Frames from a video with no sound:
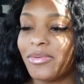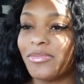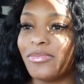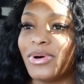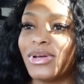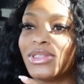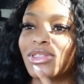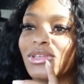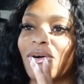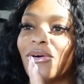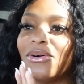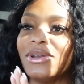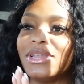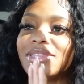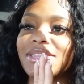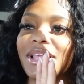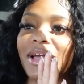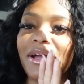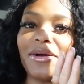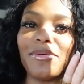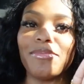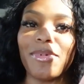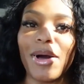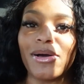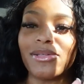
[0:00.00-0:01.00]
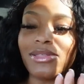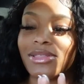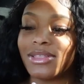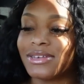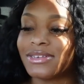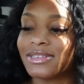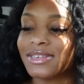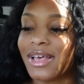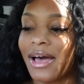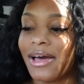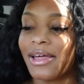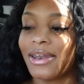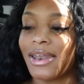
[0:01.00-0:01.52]
but the only thing about this
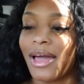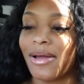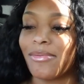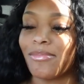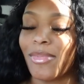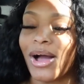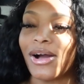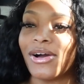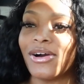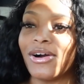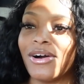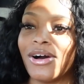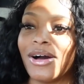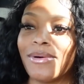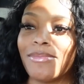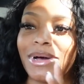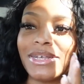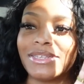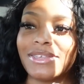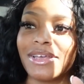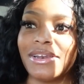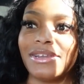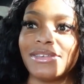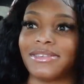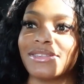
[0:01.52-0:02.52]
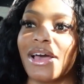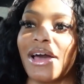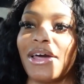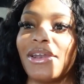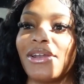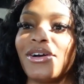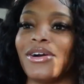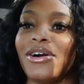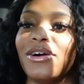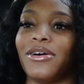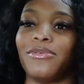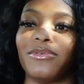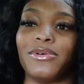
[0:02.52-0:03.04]
kind like my car but i say this kind of
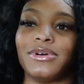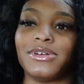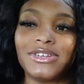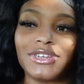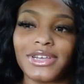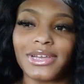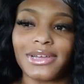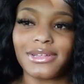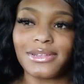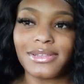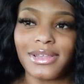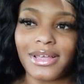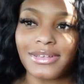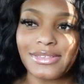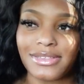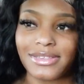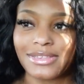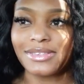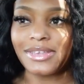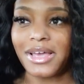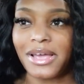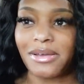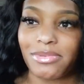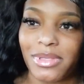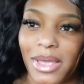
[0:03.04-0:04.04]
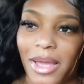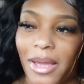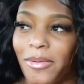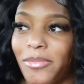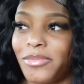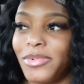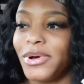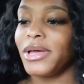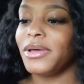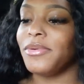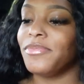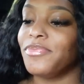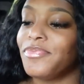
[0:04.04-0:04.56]
car well shit that's the same thing
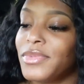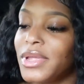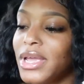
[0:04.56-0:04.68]
but